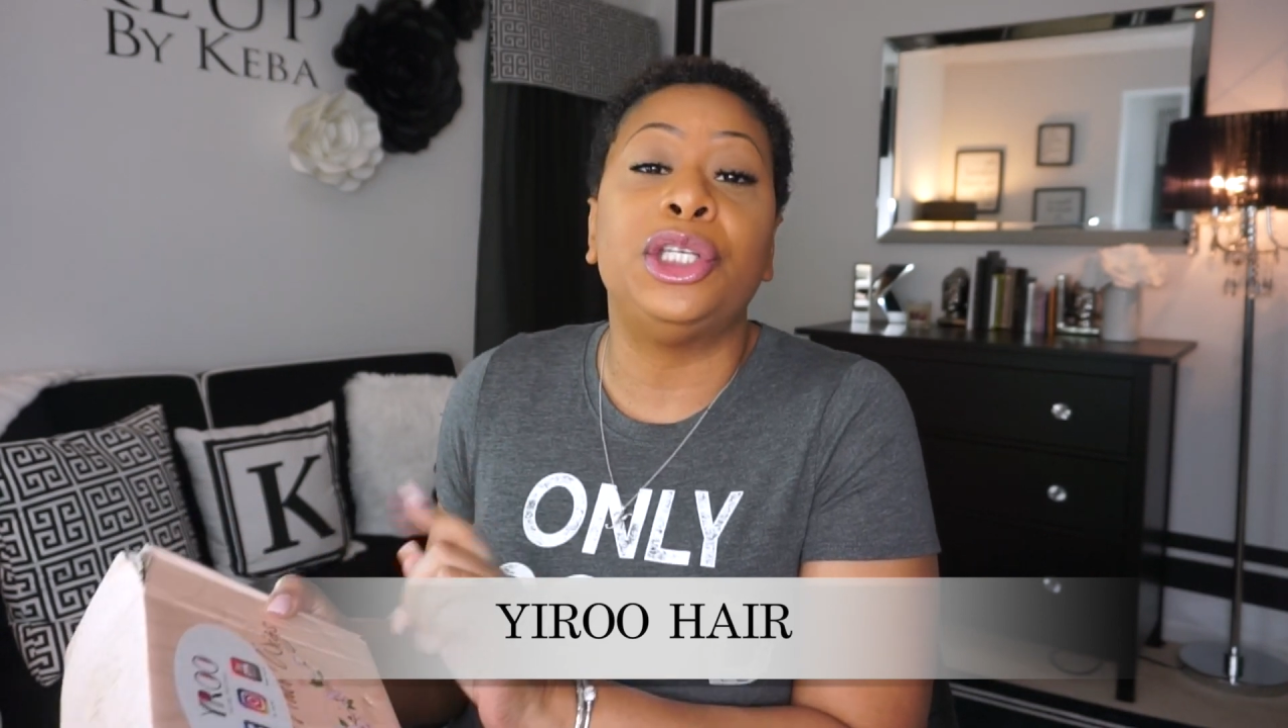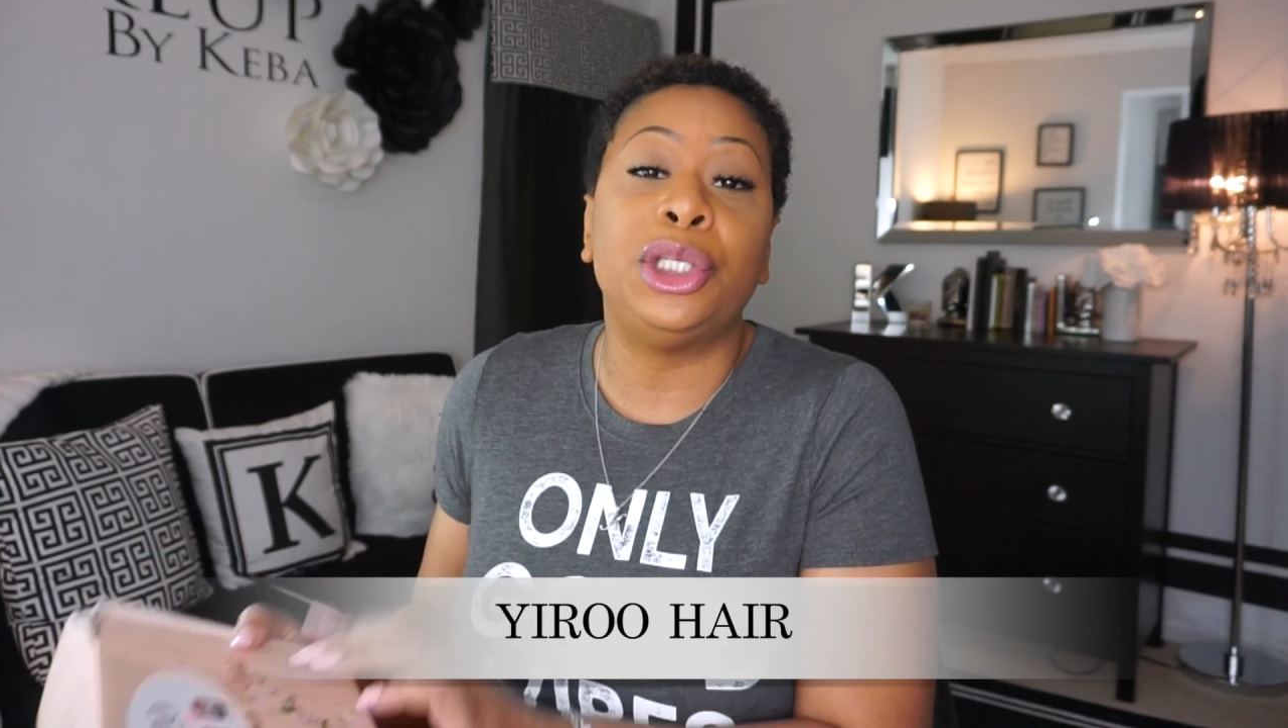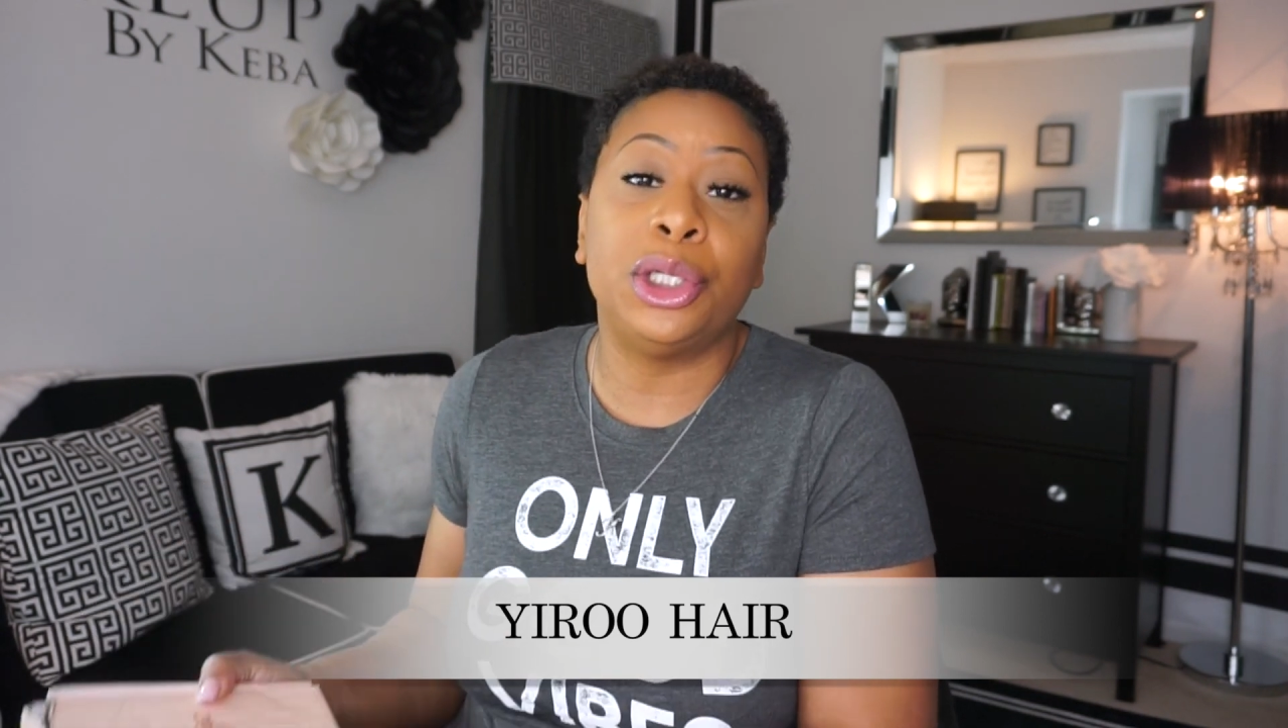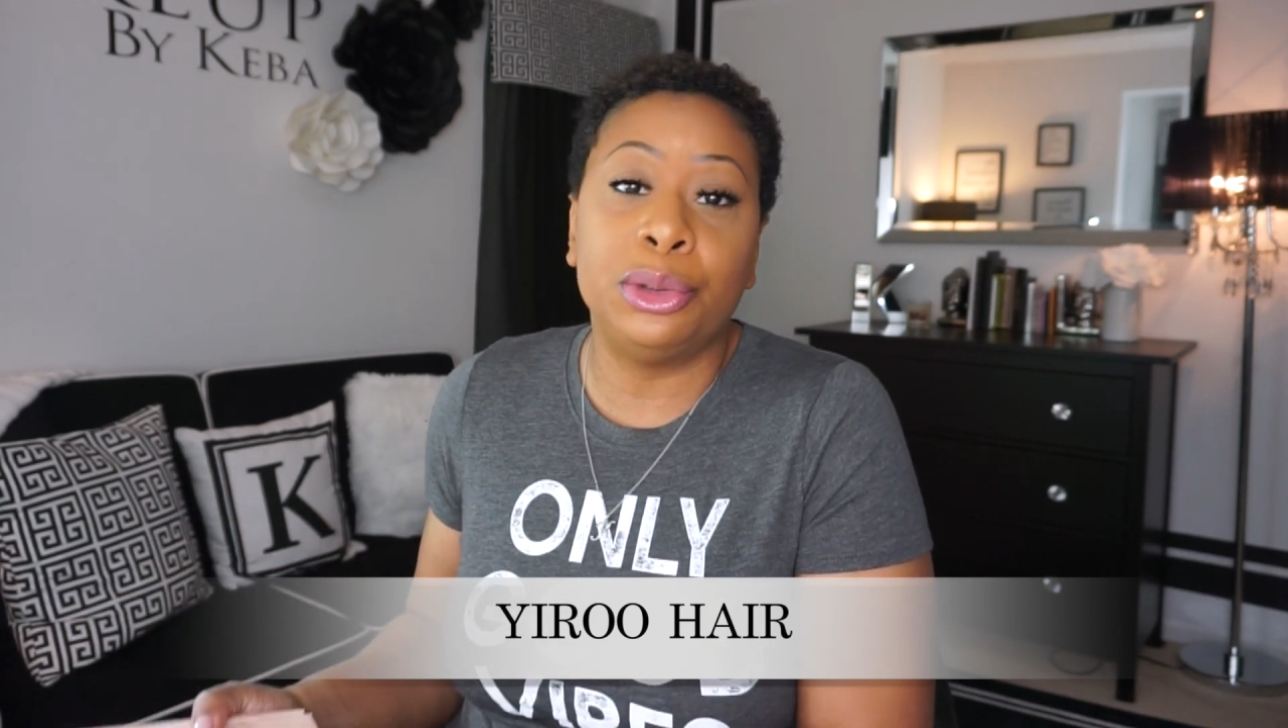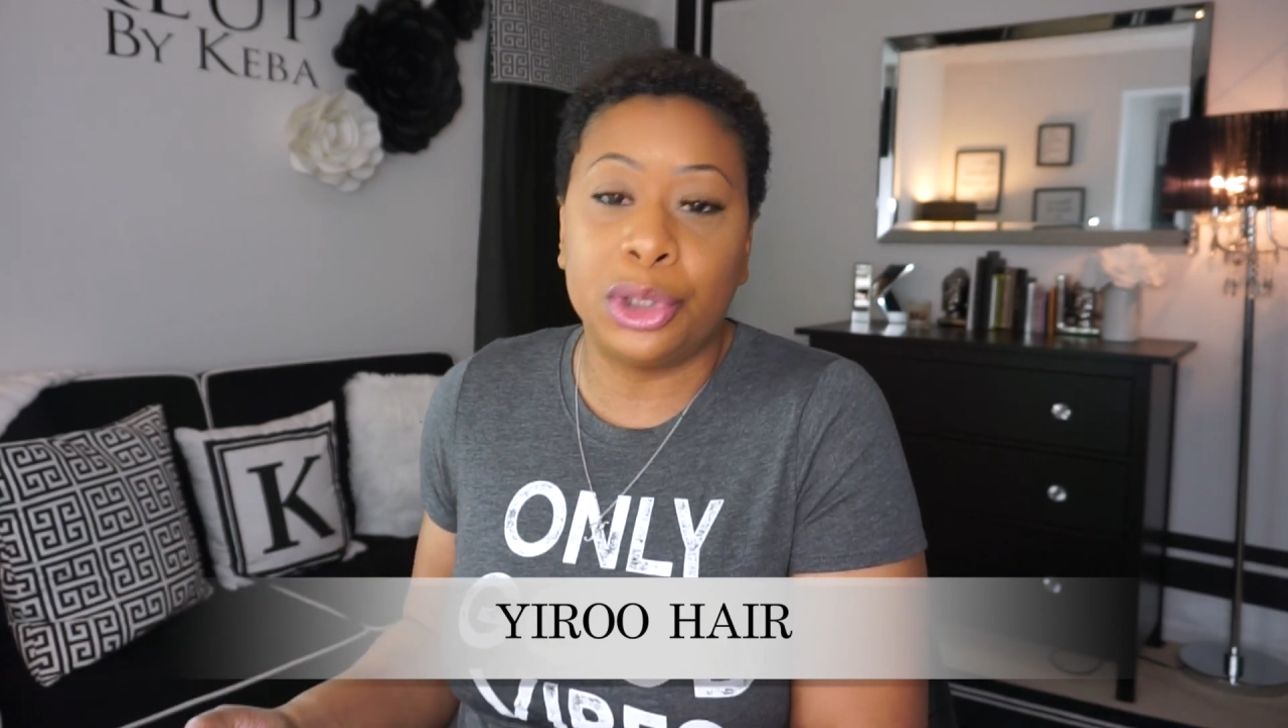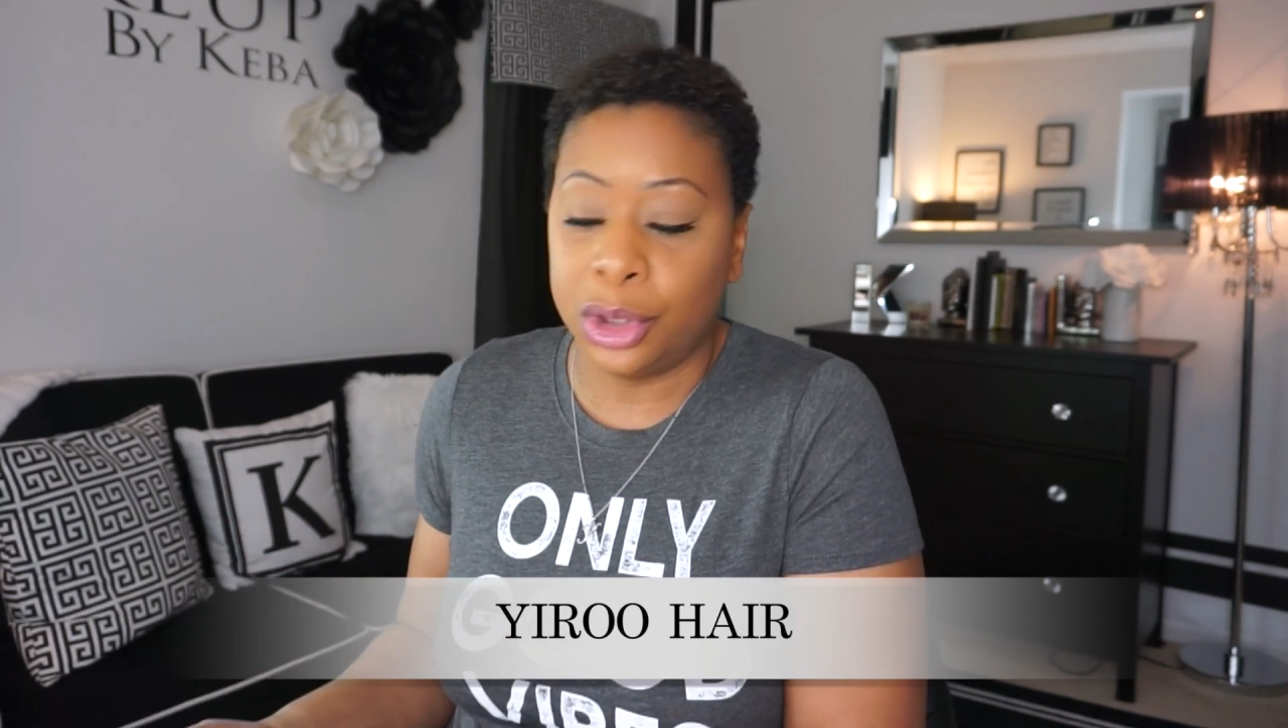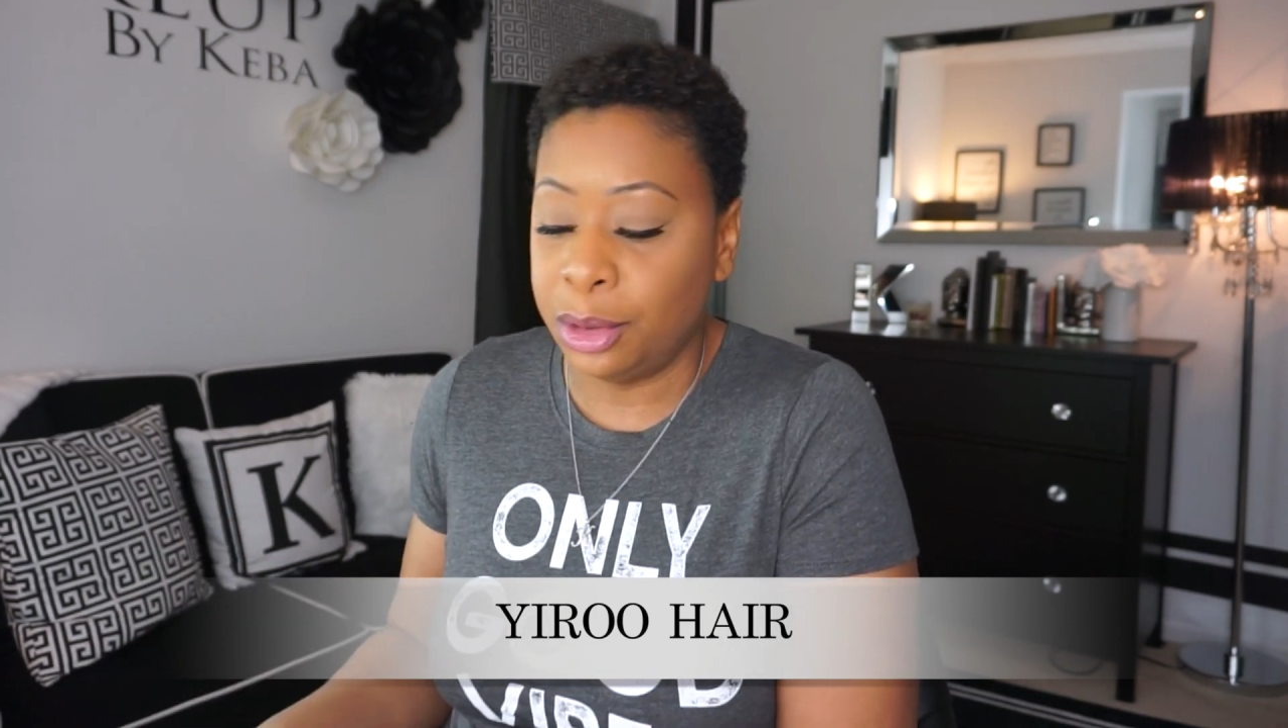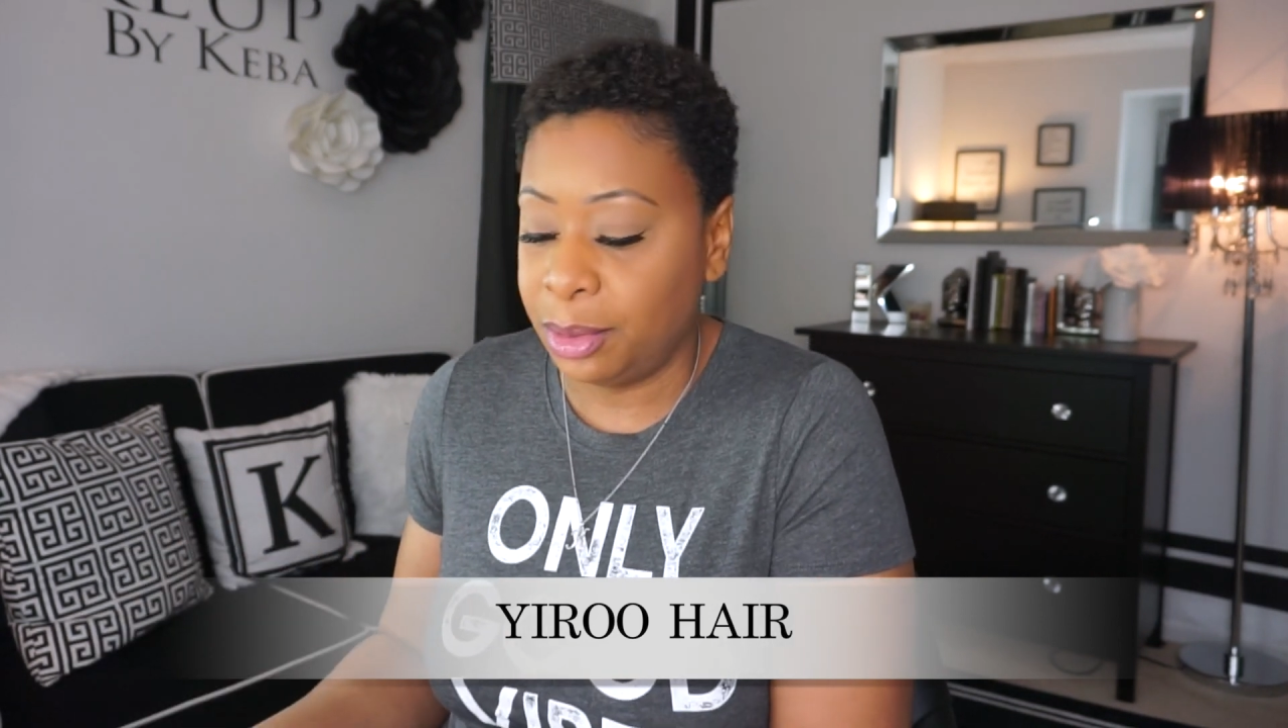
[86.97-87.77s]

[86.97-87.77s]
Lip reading: YouTube